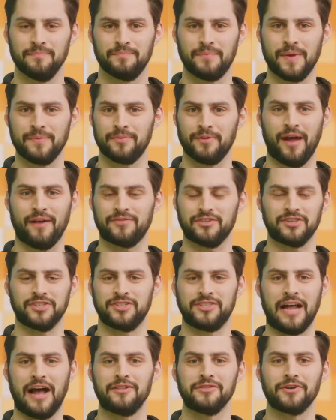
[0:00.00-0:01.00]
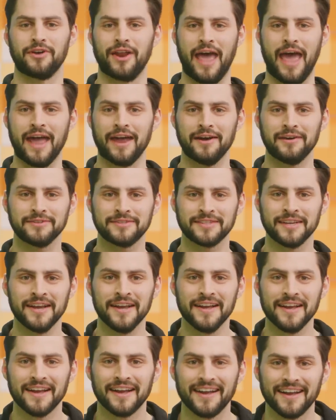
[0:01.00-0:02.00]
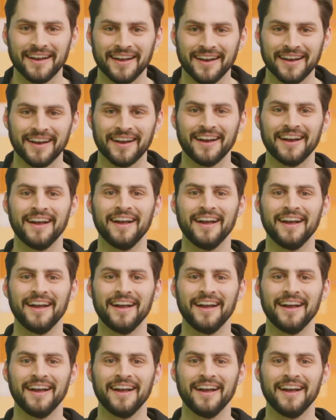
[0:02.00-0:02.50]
People have to just download Hangouts. oh,